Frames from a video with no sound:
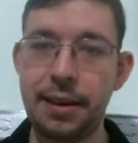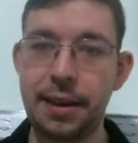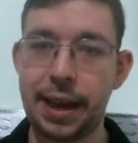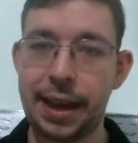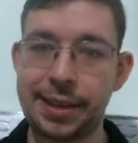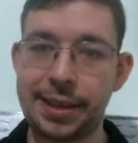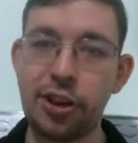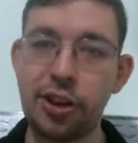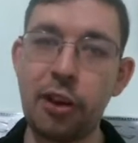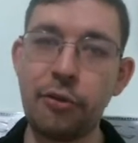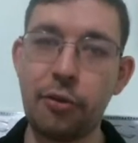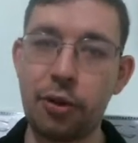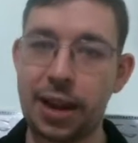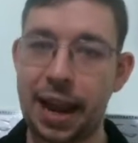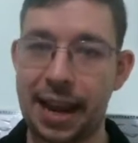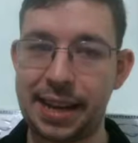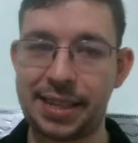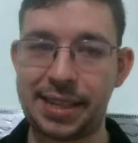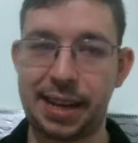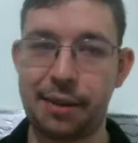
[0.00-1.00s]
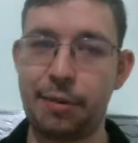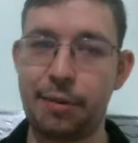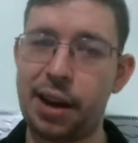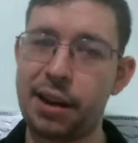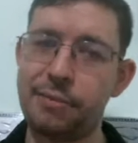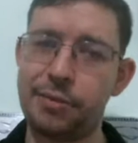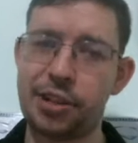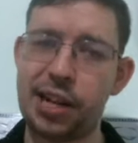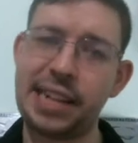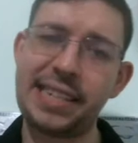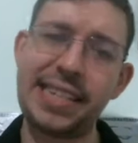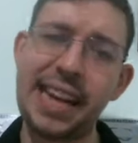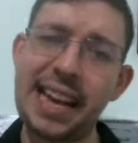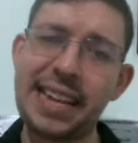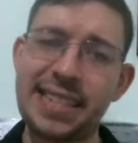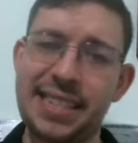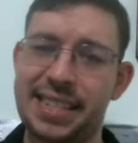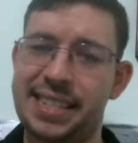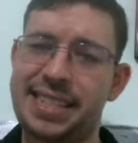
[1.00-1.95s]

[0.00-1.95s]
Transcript: is not rook ac1, which I'd say is the